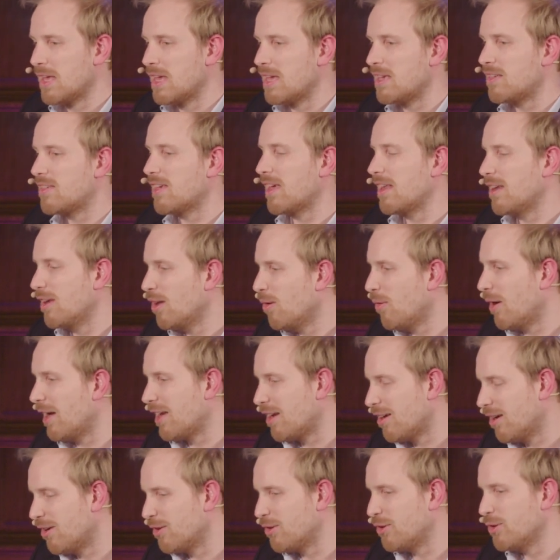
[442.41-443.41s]
He said, no, I
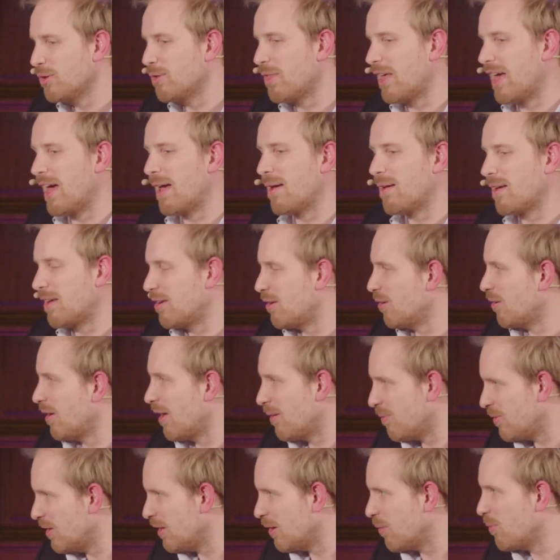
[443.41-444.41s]
can't do that. I don't
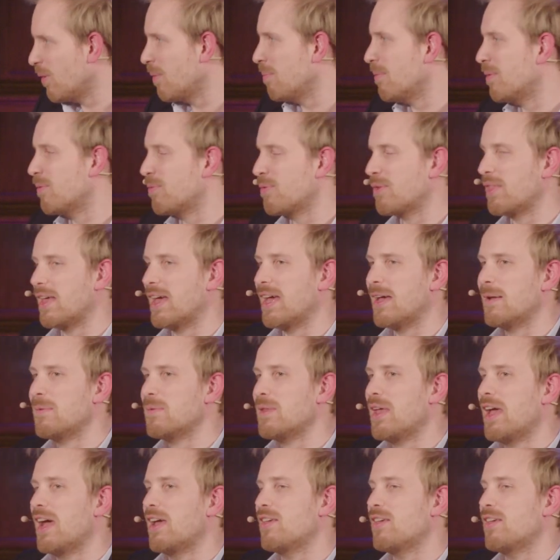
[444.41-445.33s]
have the equipment for that.